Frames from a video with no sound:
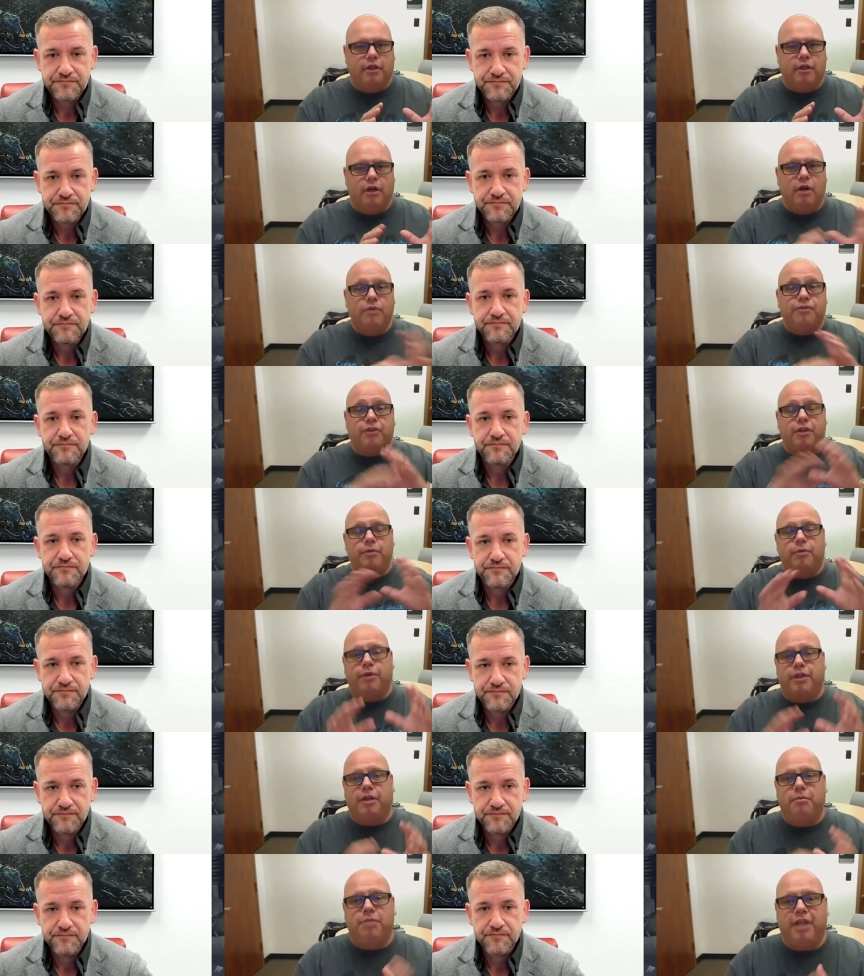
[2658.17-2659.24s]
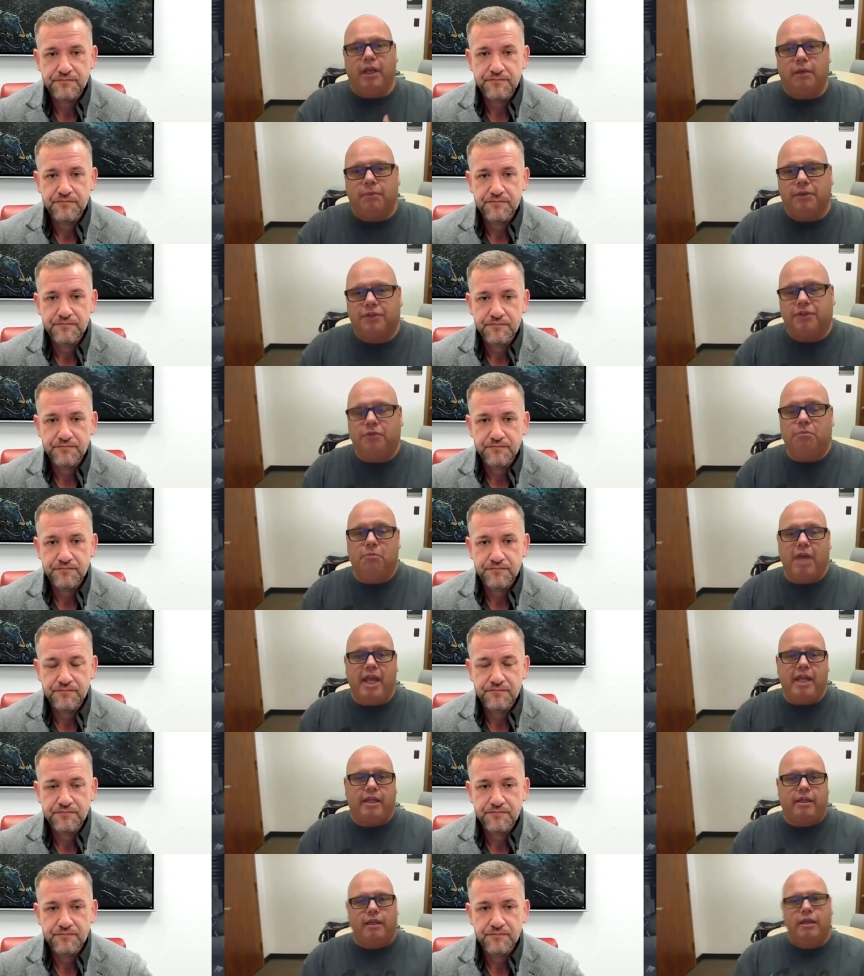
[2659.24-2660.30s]
Speaker 1: Hopefully, we're going to be able to
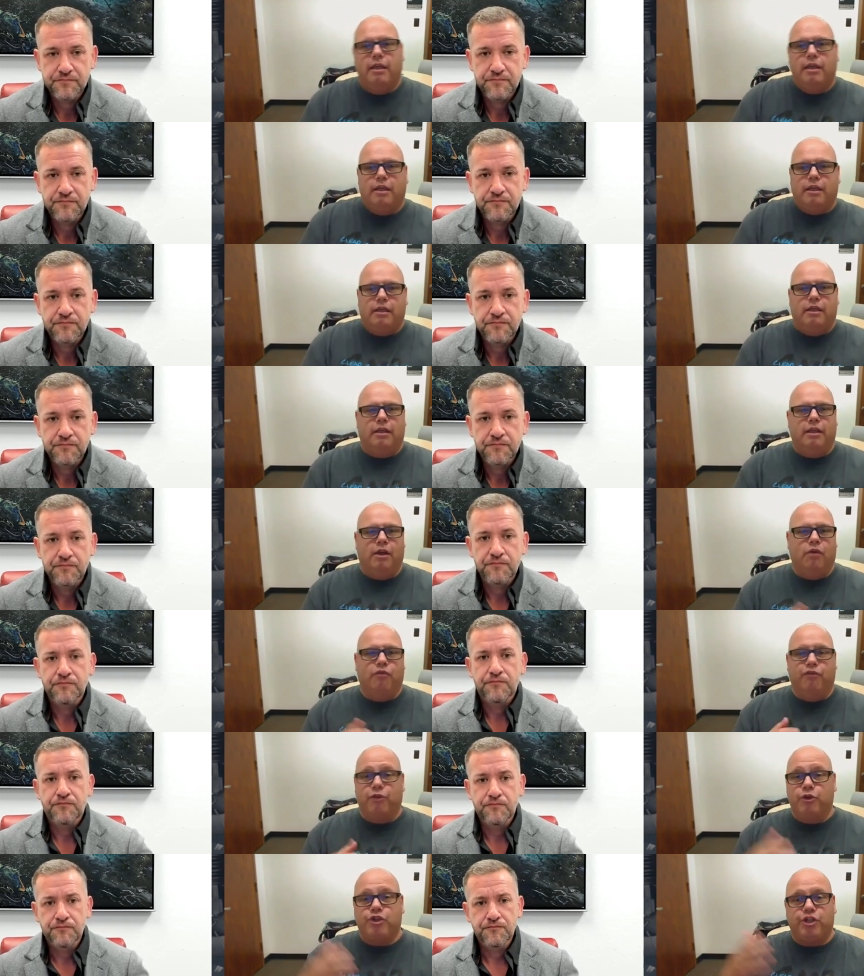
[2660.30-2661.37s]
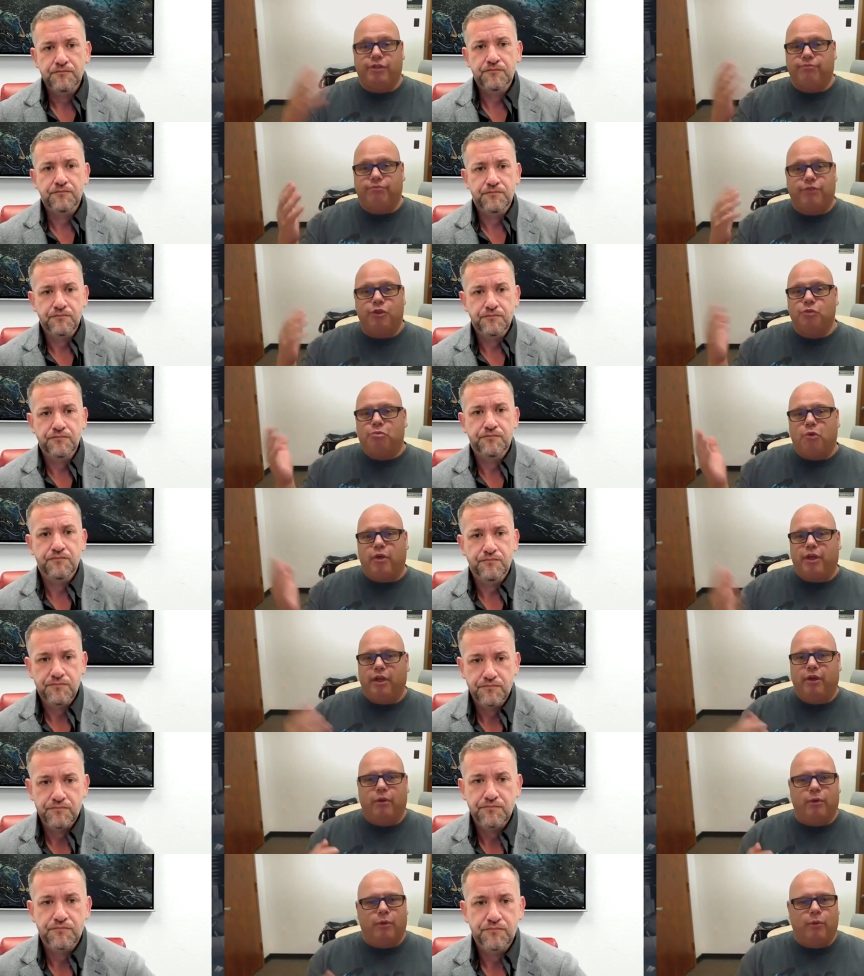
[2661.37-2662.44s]
make you know version
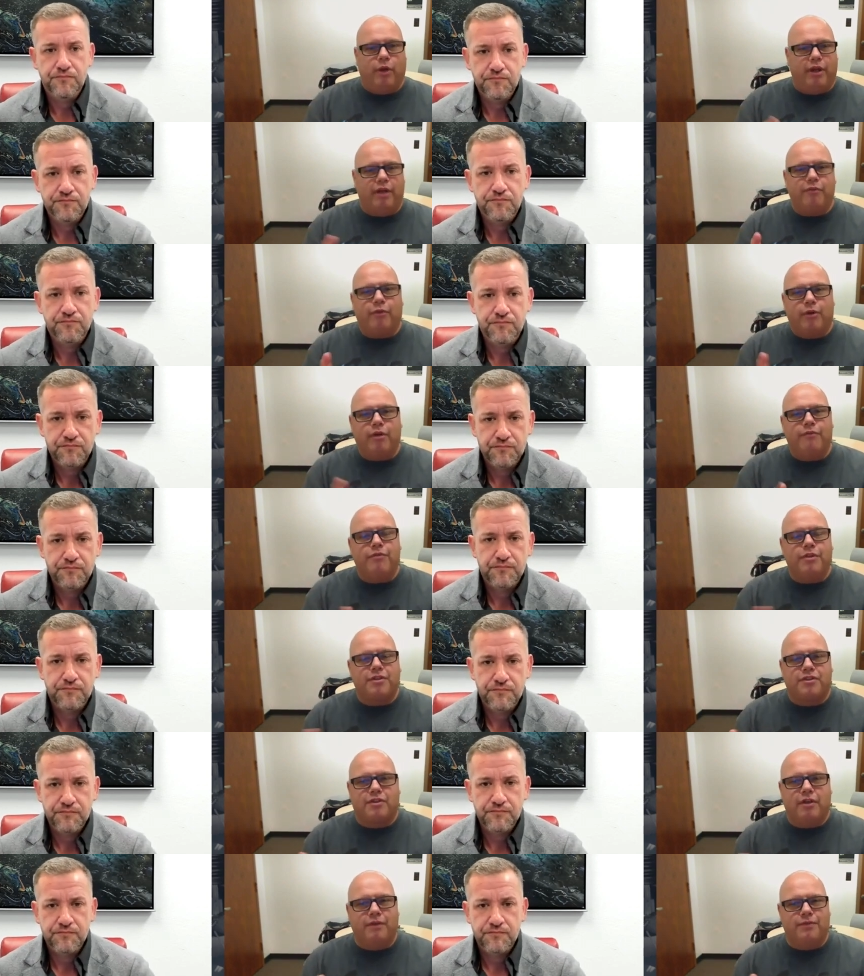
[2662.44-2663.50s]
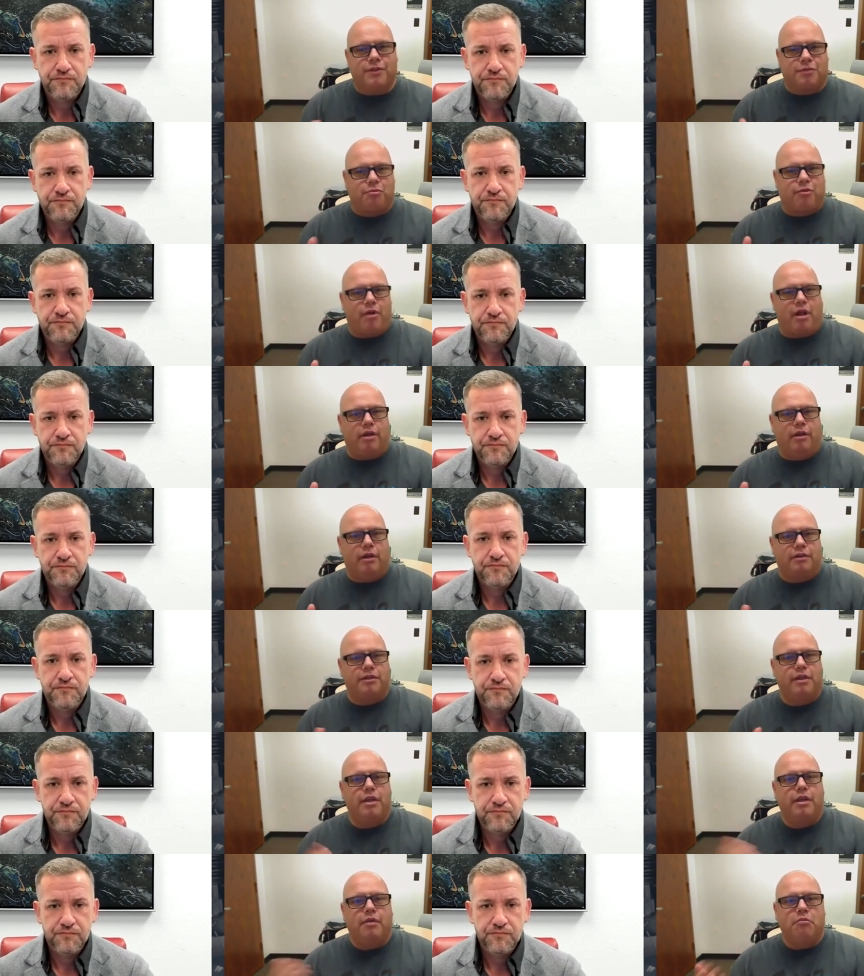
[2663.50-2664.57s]
2.0 or whatever of this of this product
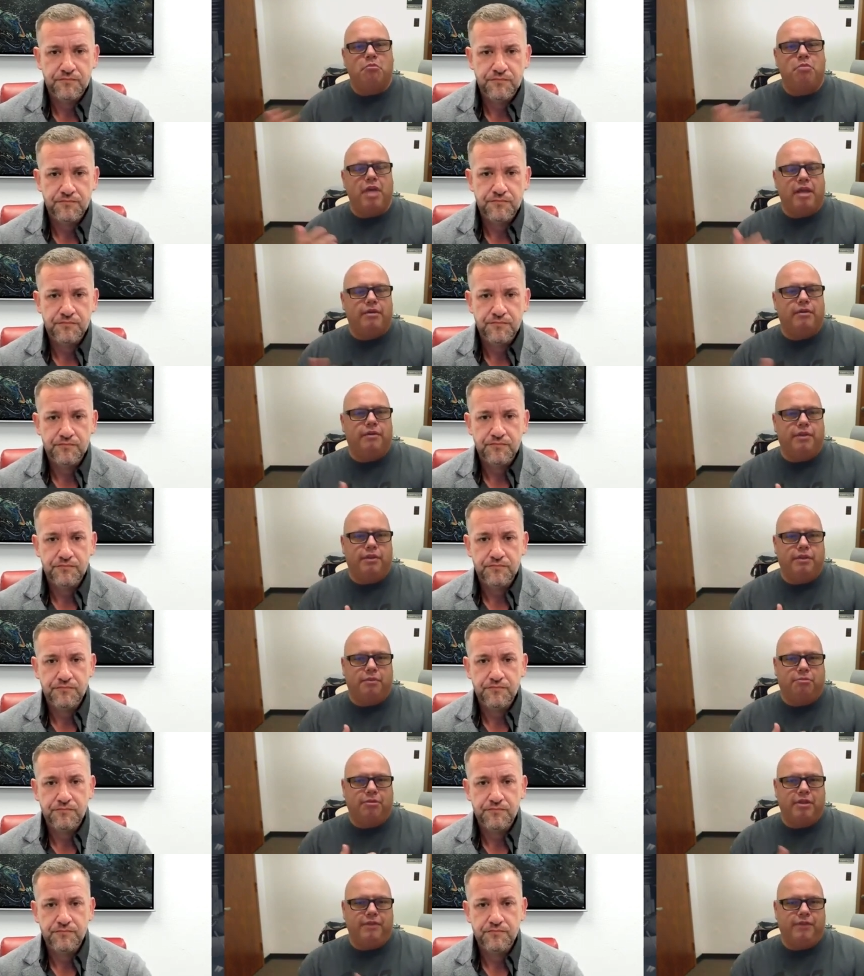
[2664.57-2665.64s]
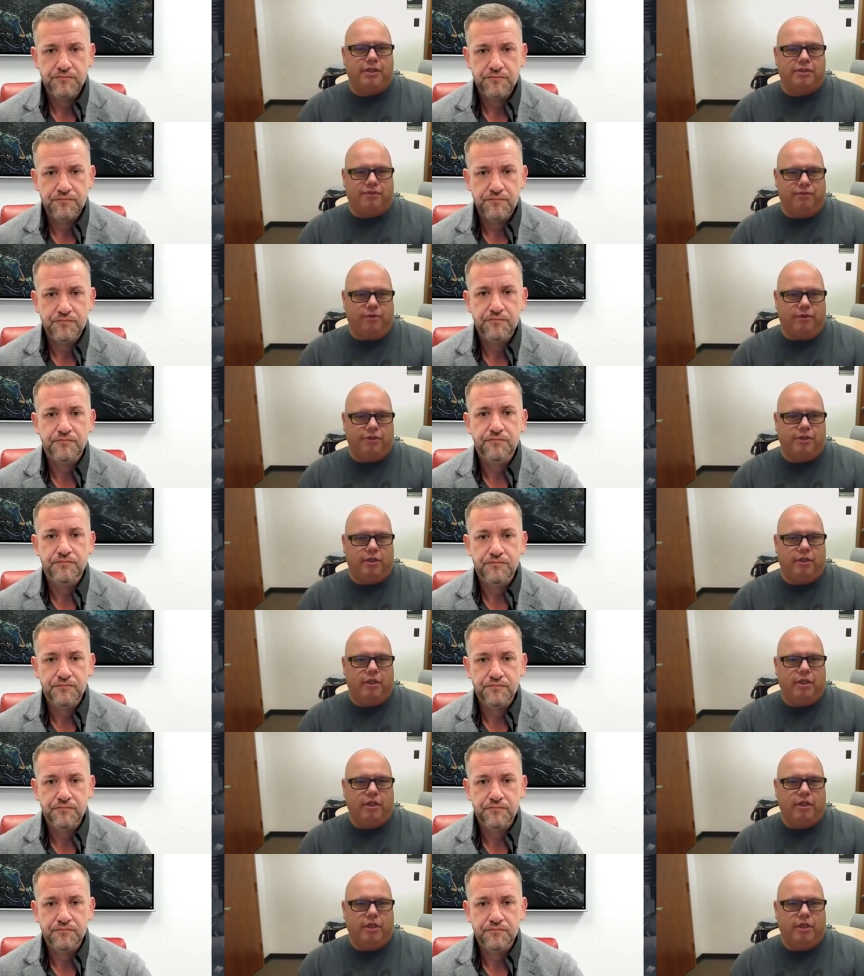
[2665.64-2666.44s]
better than the previous version